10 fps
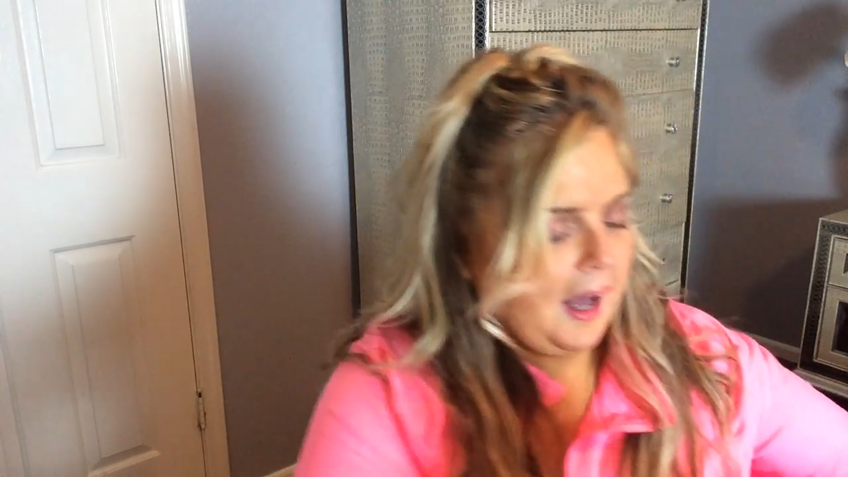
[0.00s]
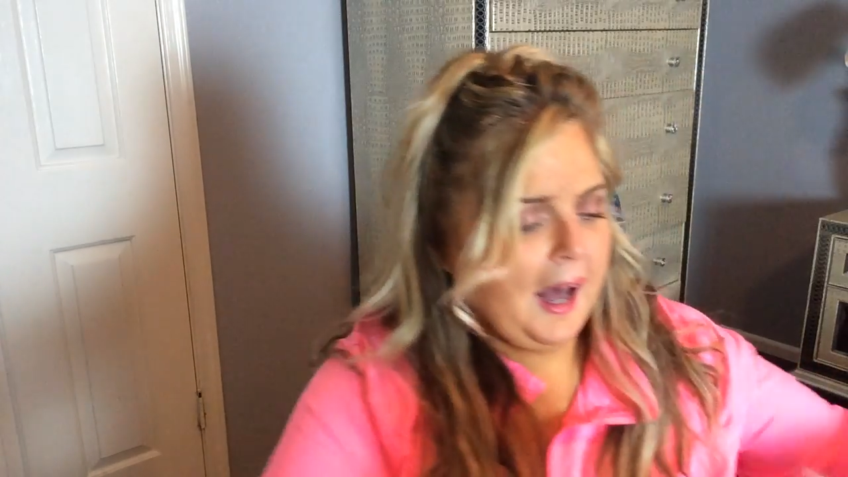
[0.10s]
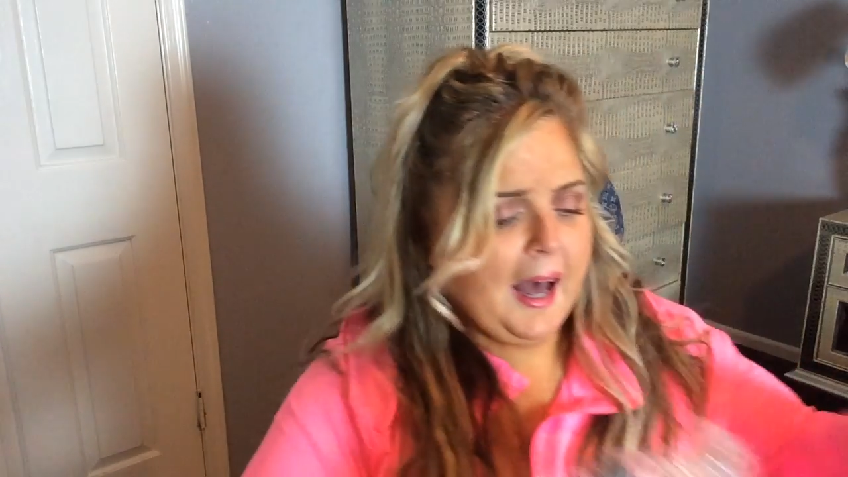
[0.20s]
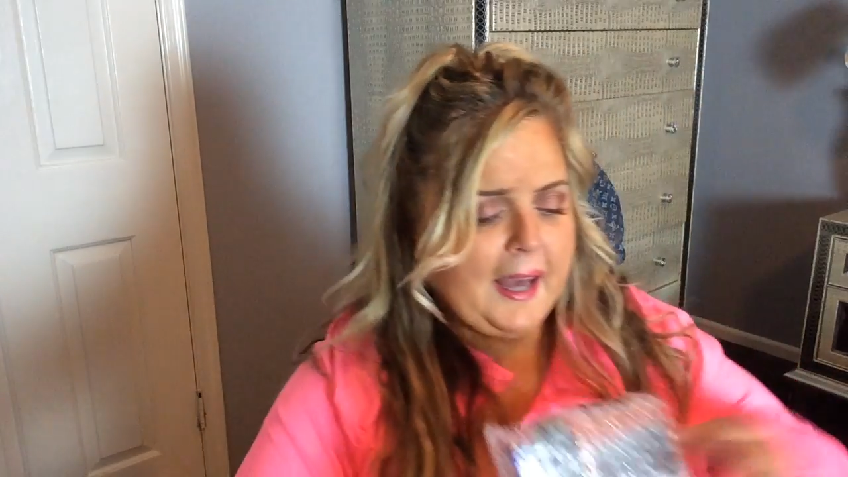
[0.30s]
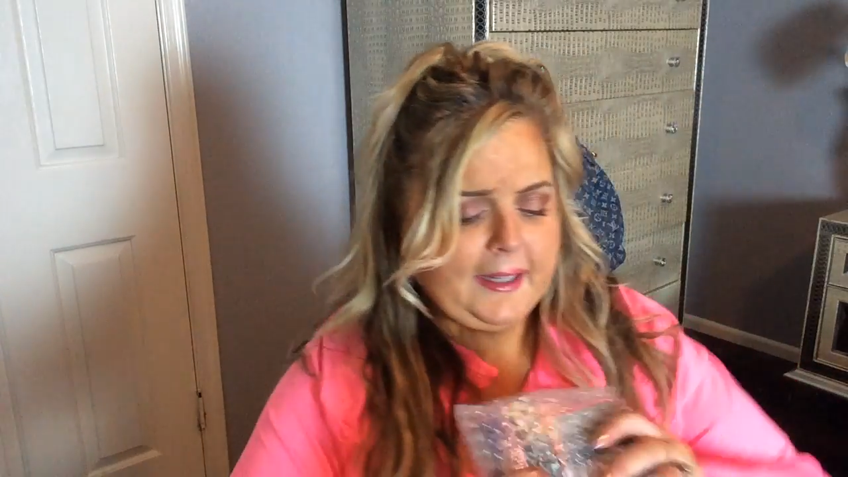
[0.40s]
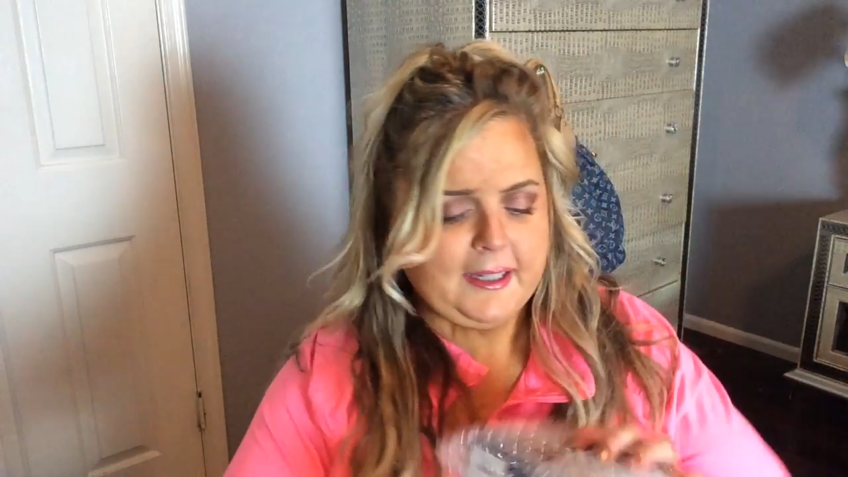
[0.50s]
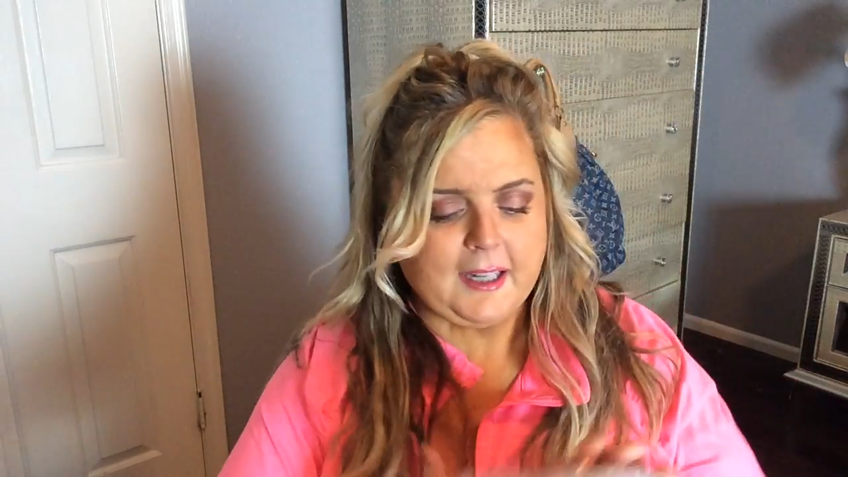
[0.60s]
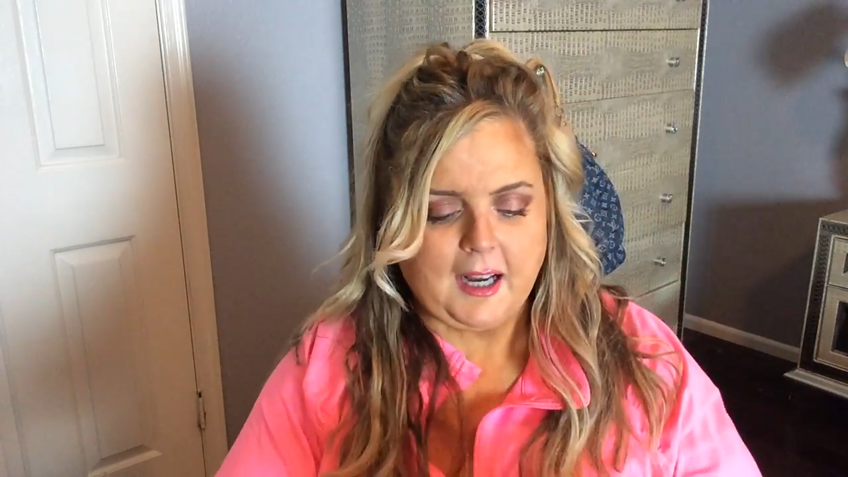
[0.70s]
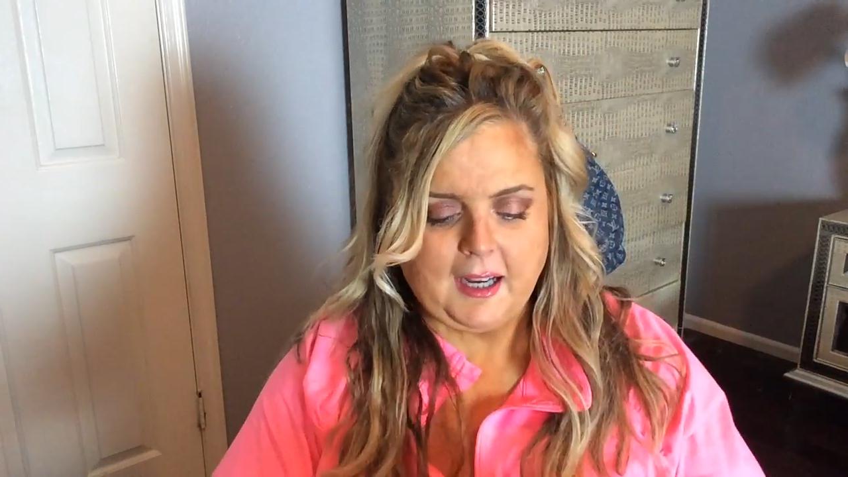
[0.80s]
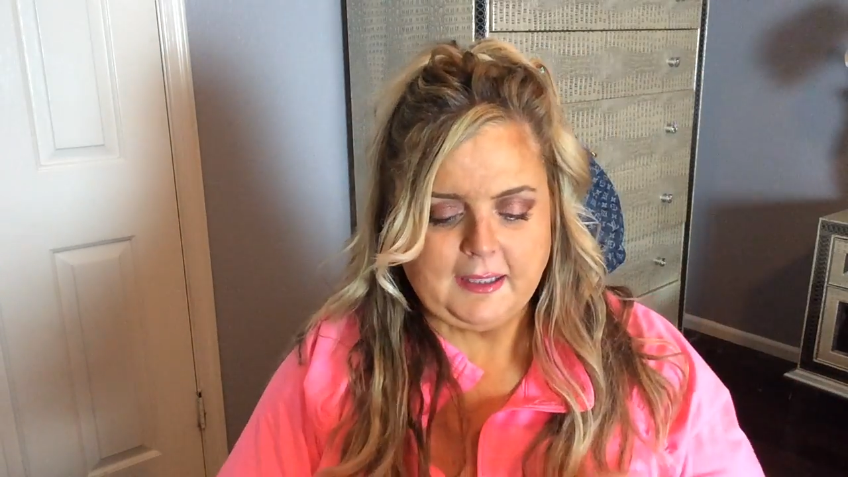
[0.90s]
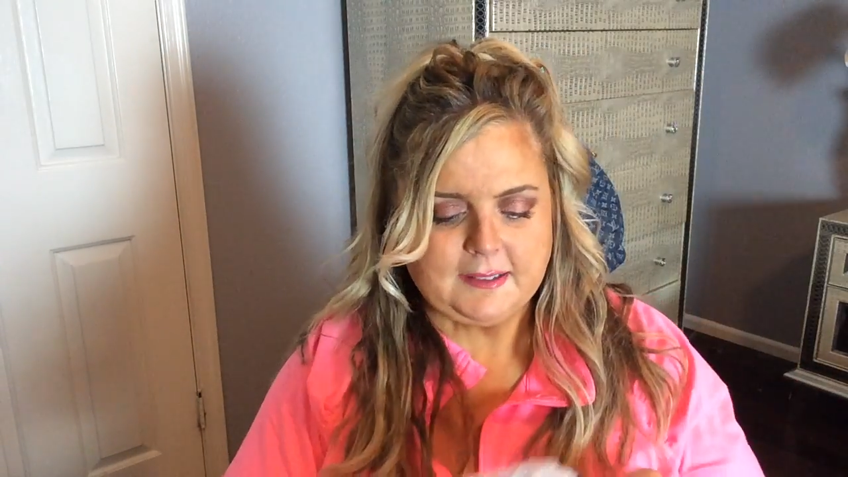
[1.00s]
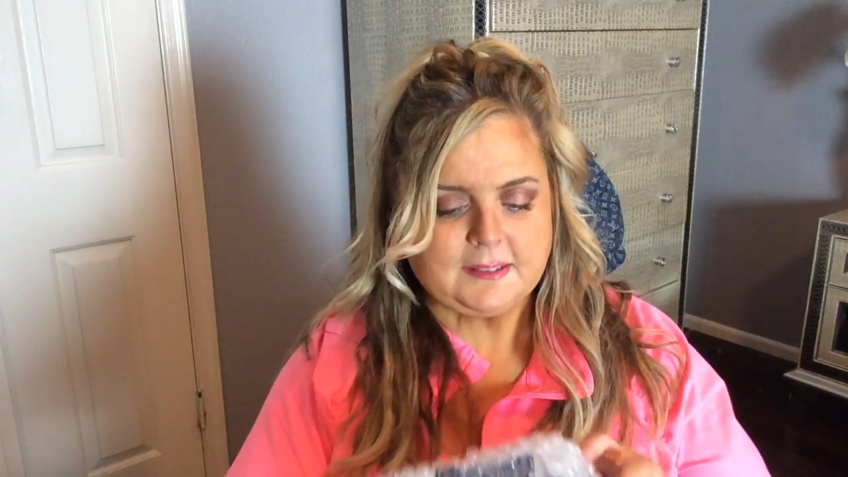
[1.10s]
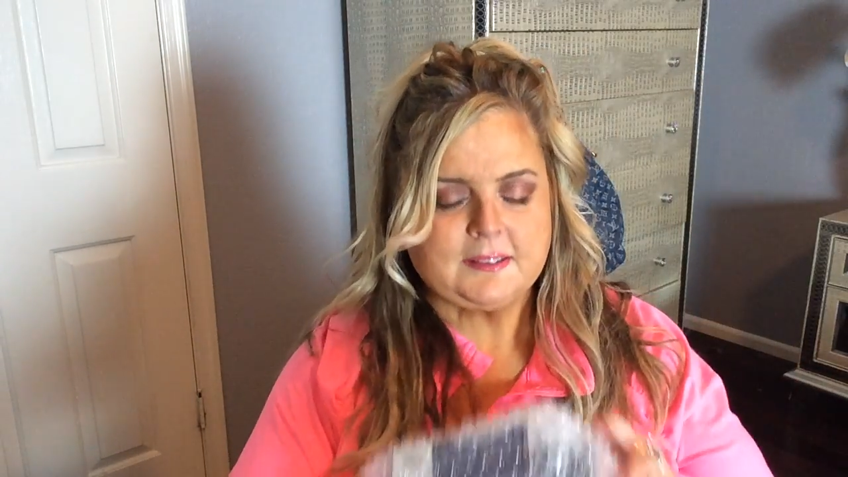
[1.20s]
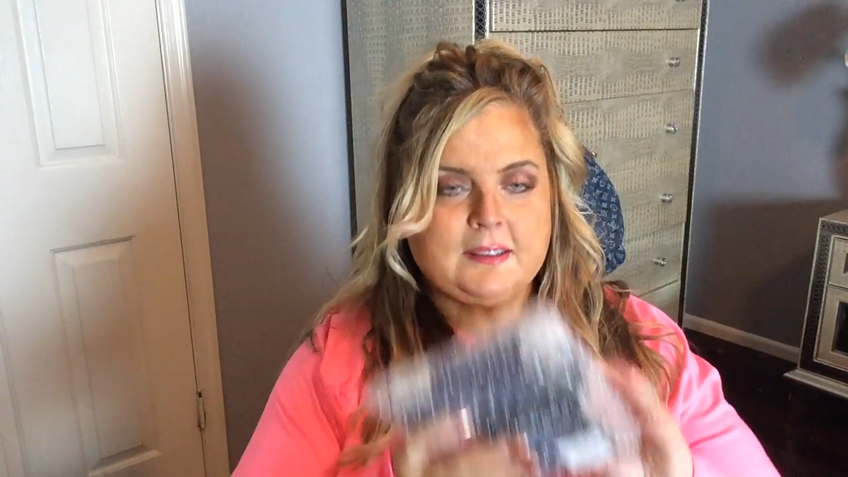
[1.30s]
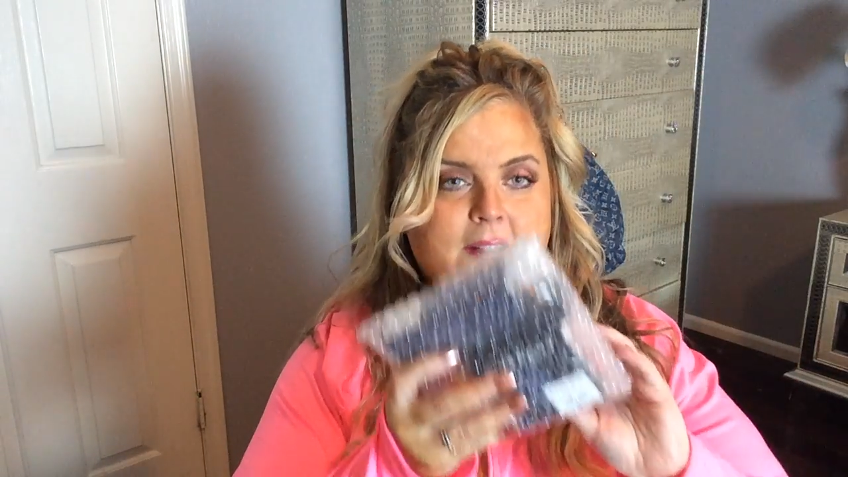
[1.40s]
I got,
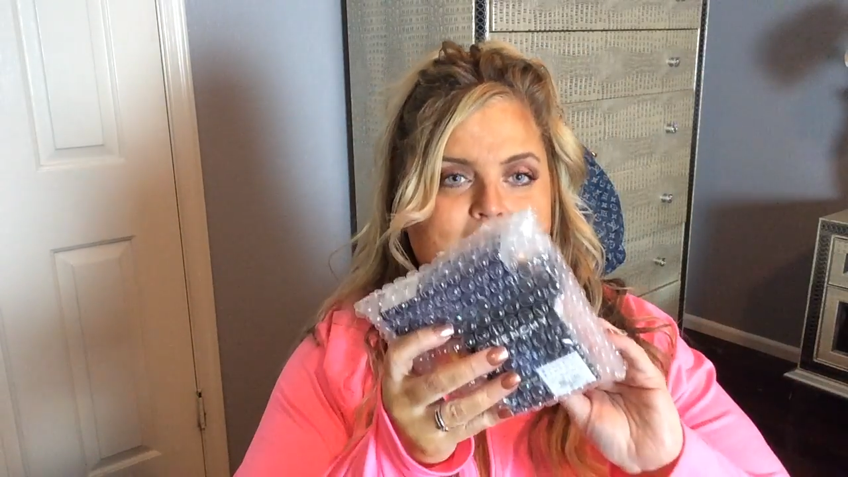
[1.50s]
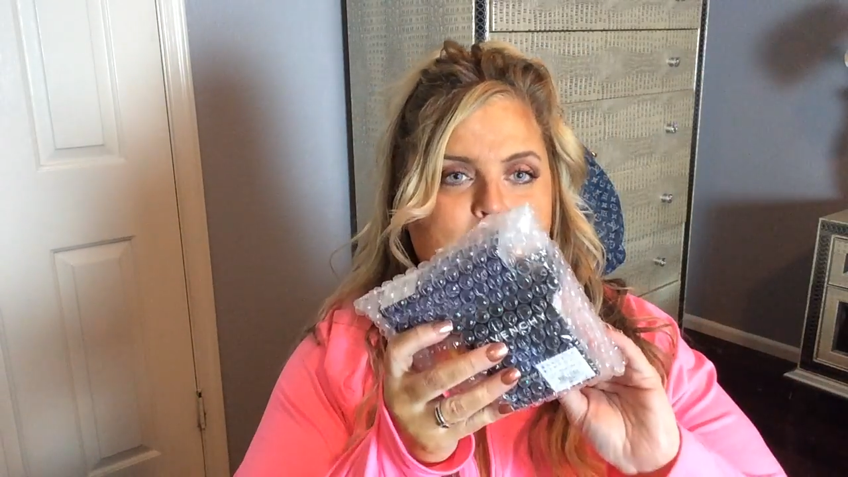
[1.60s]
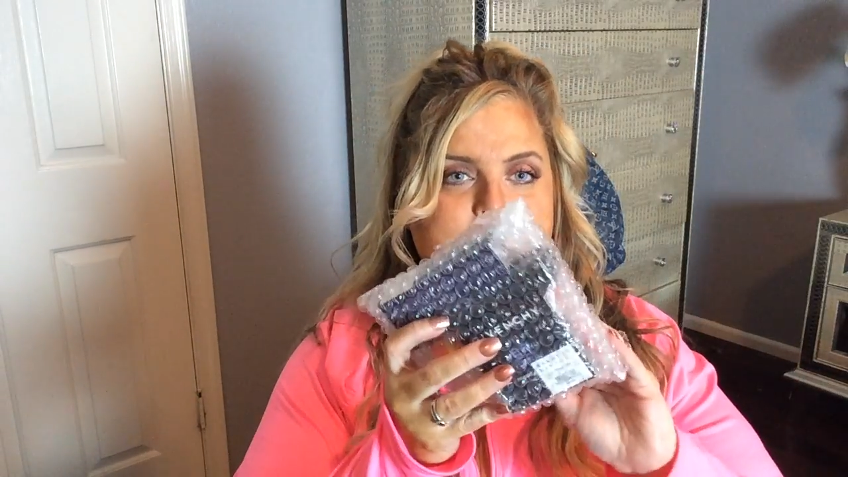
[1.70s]
they